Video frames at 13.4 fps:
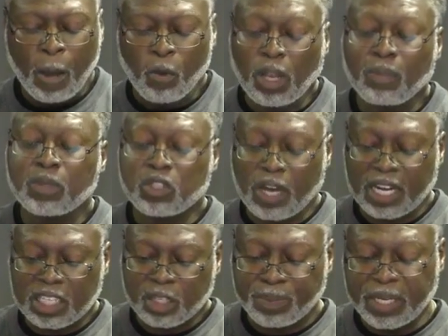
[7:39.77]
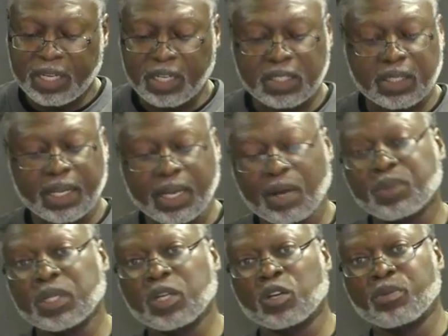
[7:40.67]
Well, I'm gonna try to speed this thing up
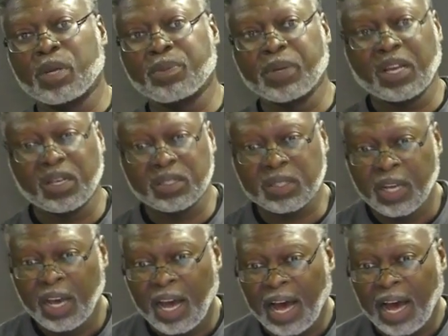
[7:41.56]
a little bit because